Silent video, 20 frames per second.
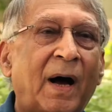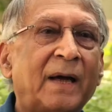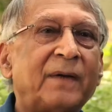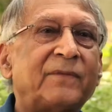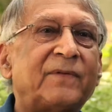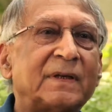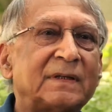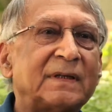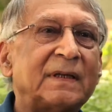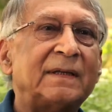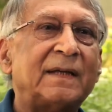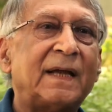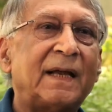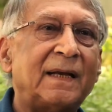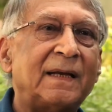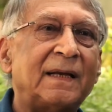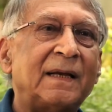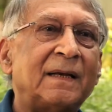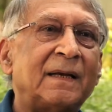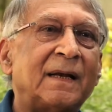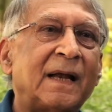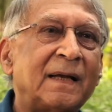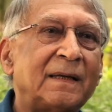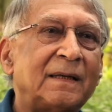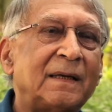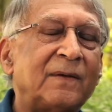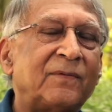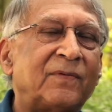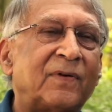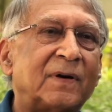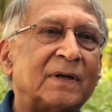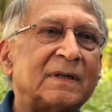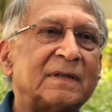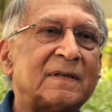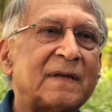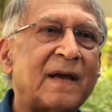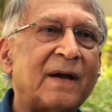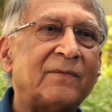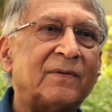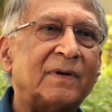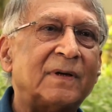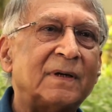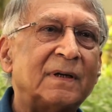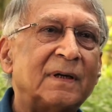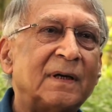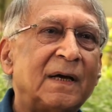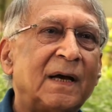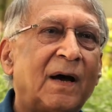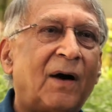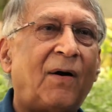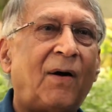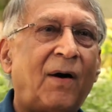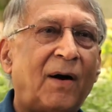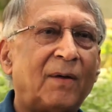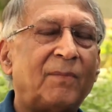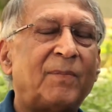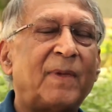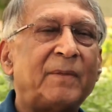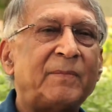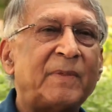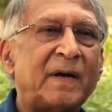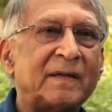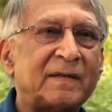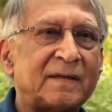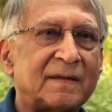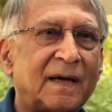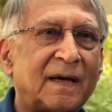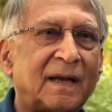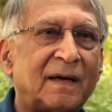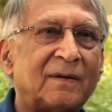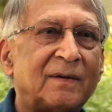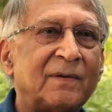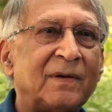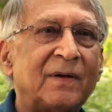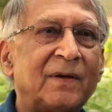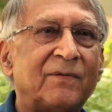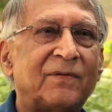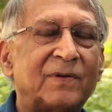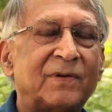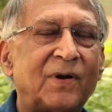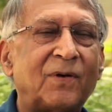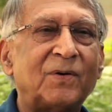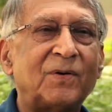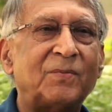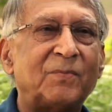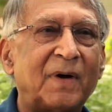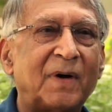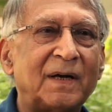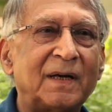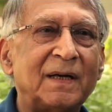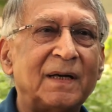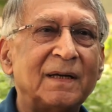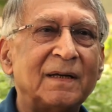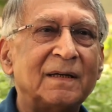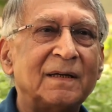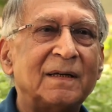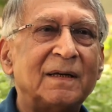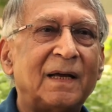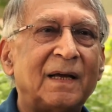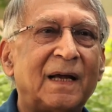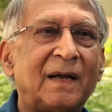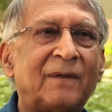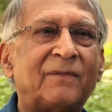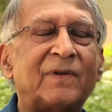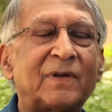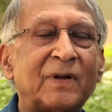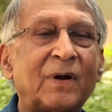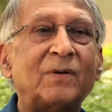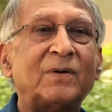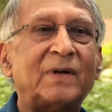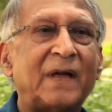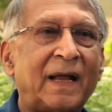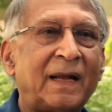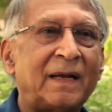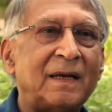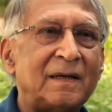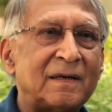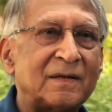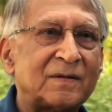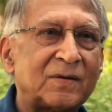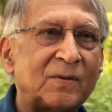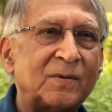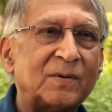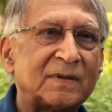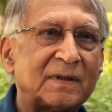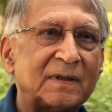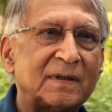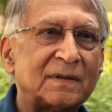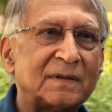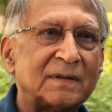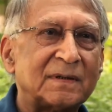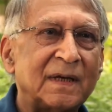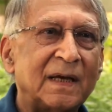I was in Delhi in 1947, all by myself, without money and without any resources,